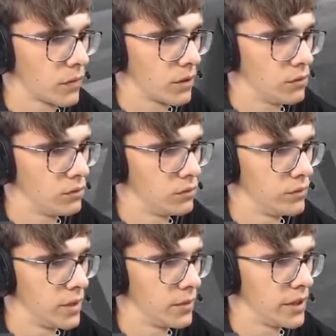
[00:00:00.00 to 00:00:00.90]
Ooh,
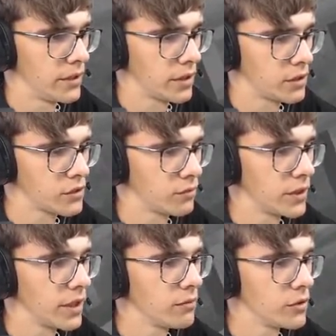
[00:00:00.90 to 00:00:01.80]
maybe there are some
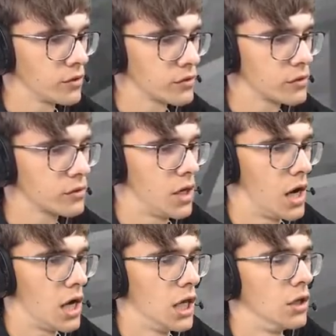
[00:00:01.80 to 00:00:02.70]
diamonds.
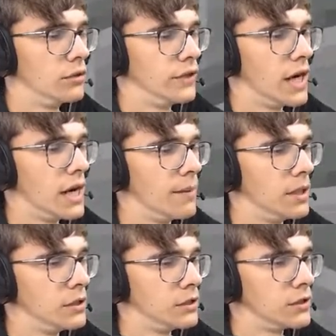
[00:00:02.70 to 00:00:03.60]
I love
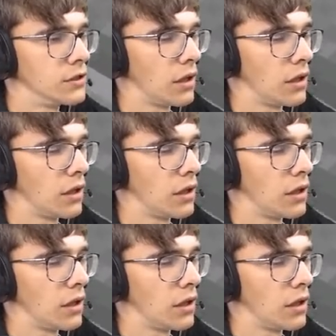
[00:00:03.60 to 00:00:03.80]
diamonds.